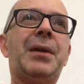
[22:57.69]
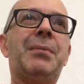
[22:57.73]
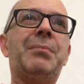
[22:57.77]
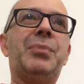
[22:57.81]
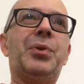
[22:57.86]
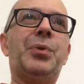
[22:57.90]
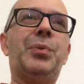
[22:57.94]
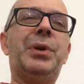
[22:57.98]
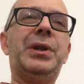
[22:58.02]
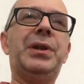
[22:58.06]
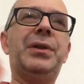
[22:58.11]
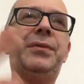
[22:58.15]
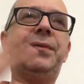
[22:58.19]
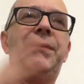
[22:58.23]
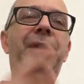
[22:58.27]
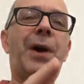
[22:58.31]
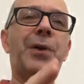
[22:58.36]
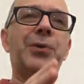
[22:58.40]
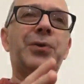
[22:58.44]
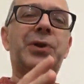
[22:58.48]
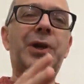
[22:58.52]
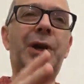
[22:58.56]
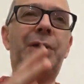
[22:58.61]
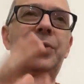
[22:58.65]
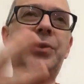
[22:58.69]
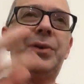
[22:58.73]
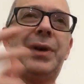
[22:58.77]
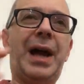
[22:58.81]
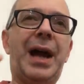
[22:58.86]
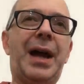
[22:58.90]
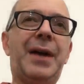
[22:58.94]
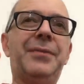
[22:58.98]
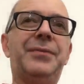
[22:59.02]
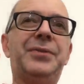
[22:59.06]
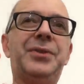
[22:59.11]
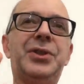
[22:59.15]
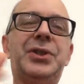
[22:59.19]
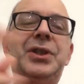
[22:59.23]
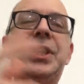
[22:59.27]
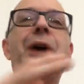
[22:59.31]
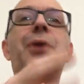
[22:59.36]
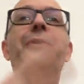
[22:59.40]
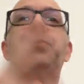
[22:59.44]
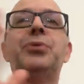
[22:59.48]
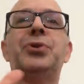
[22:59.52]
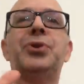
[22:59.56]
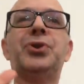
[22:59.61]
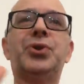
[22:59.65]
but with a photo you have to
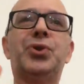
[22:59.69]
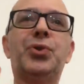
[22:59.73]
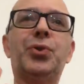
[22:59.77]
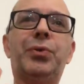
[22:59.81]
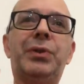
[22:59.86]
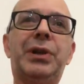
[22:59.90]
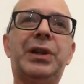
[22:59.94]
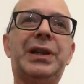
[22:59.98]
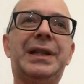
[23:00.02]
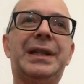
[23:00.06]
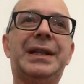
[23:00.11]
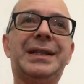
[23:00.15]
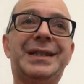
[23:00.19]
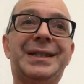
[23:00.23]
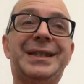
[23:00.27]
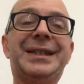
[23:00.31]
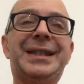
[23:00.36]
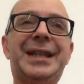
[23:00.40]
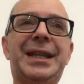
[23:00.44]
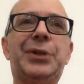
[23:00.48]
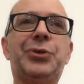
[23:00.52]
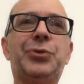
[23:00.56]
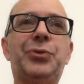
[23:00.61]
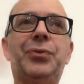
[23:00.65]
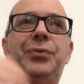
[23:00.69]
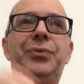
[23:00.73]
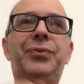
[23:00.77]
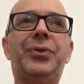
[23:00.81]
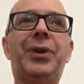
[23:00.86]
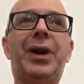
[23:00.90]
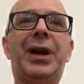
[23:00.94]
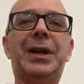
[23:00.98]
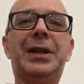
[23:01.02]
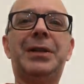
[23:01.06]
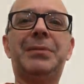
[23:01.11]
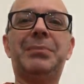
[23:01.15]
tell the story in a single frame.